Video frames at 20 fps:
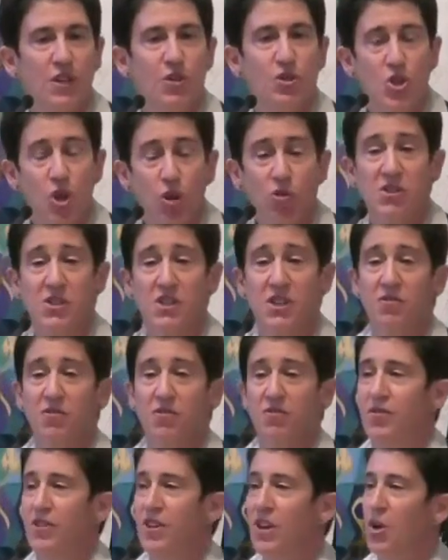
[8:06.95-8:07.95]

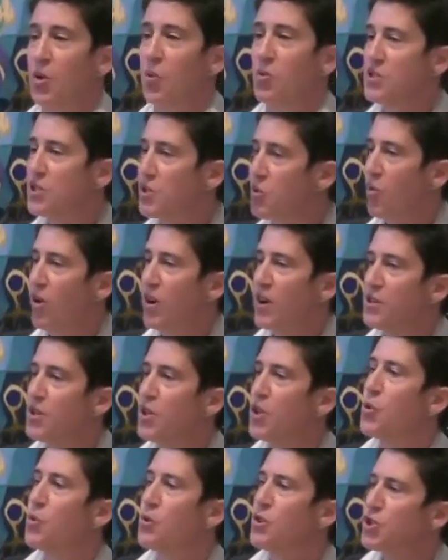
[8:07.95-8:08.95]
Joseph was the one
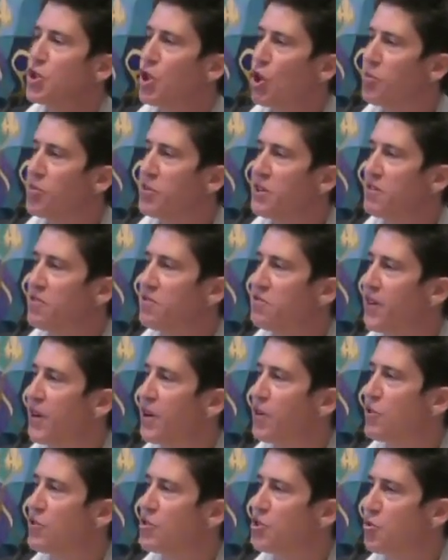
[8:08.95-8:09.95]
who interpreted
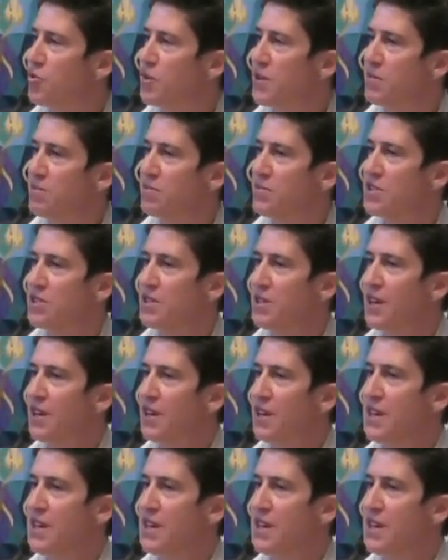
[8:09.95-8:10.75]
Pharaoh's dreams.